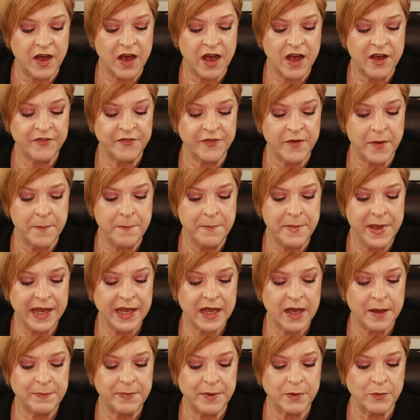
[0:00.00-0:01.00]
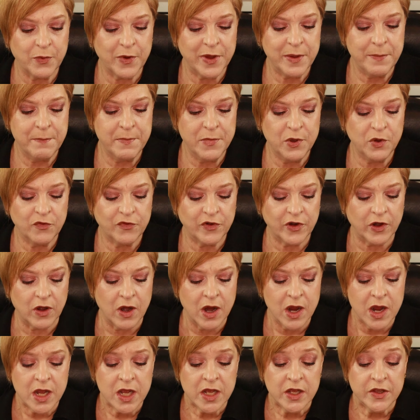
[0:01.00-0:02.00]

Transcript: Off Makeup Remover.